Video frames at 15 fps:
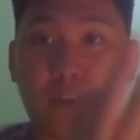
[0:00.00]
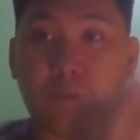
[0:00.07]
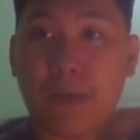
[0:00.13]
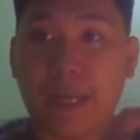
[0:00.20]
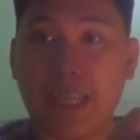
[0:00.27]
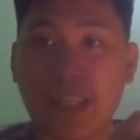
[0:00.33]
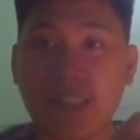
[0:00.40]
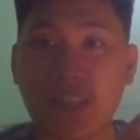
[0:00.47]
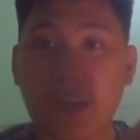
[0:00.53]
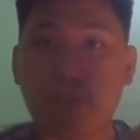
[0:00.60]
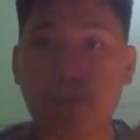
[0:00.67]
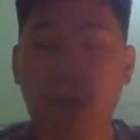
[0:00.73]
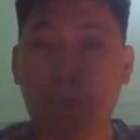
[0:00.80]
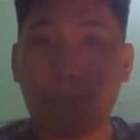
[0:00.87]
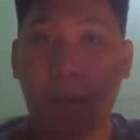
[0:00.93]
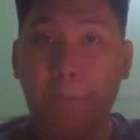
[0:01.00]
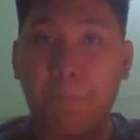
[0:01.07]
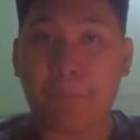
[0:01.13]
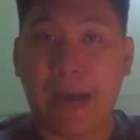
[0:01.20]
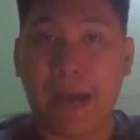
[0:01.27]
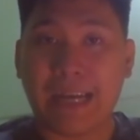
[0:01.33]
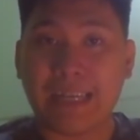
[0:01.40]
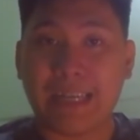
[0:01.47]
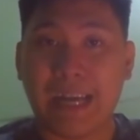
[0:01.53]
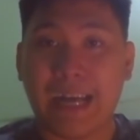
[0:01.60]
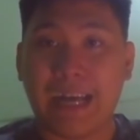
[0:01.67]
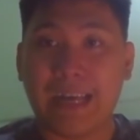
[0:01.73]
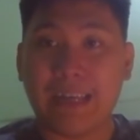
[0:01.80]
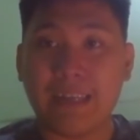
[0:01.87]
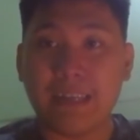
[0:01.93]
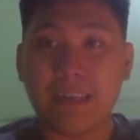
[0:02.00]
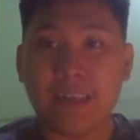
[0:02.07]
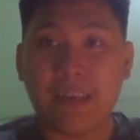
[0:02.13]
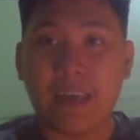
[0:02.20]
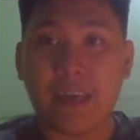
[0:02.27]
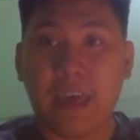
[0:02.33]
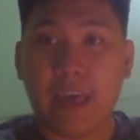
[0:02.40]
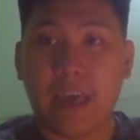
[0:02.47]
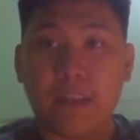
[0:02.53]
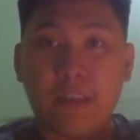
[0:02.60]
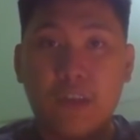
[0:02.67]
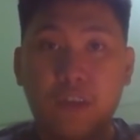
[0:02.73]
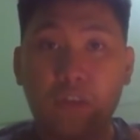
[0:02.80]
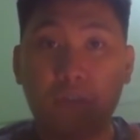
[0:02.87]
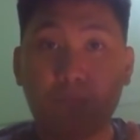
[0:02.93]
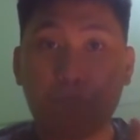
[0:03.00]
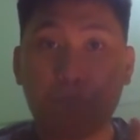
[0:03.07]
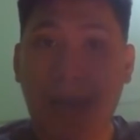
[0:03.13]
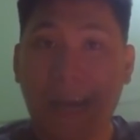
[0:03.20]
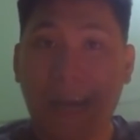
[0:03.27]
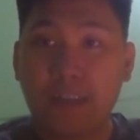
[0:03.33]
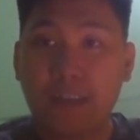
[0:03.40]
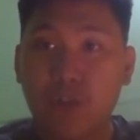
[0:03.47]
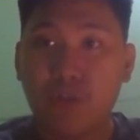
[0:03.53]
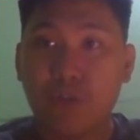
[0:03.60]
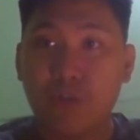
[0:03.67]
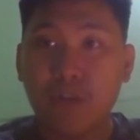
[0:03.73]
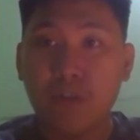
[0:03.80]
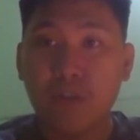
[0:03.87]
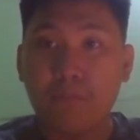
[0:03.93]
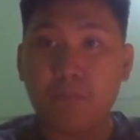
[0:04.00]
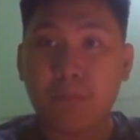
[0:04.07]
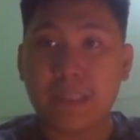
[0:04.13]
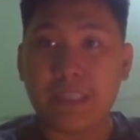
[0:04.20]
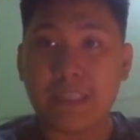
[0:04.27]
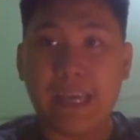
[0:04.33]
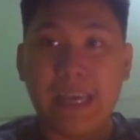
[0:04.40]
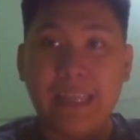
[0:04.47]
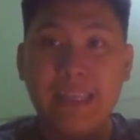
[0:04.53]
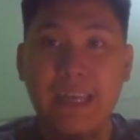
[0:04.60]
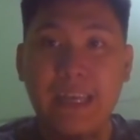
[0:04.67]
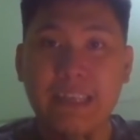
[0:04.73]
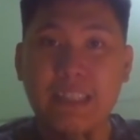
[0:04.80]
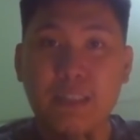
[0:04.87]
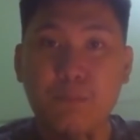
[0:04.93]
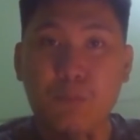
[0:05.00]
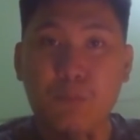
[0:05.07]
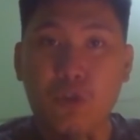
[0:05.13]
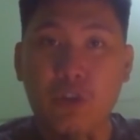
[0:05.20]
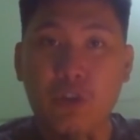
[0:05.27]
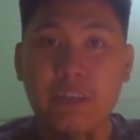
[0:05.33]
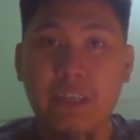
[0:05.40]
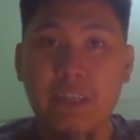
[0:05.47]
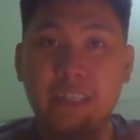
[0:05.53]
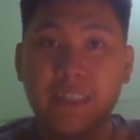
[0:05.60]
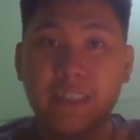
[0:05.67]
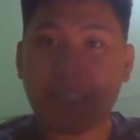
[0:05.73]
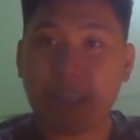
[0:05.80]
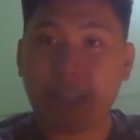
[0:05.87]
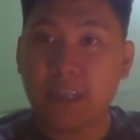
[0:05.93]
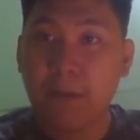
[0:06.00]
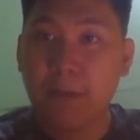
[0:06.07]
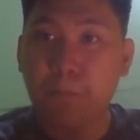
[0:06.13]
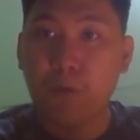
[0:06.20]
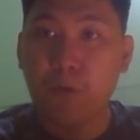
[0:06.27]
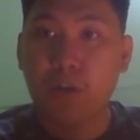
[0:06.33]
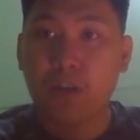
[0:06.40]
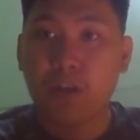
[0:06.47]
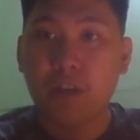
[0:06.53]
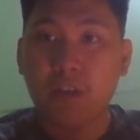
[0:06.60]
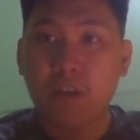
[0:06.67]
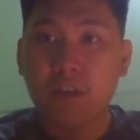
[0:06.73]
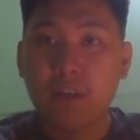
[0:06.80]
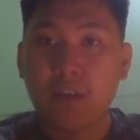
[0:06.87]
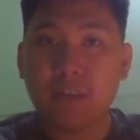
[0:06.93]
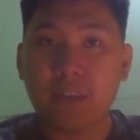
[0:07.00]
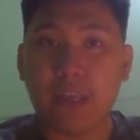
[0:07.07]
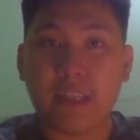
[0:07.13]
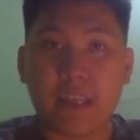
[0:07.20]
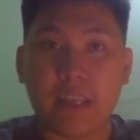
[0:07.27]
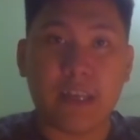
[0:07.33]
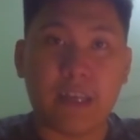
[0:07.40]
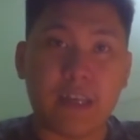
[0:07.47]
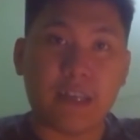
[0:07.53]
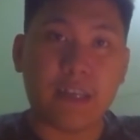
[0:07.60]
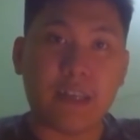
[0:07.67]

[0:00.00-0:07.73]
Your parents are from Pampanga and on Baguio, but Kayla is born in Singapore, then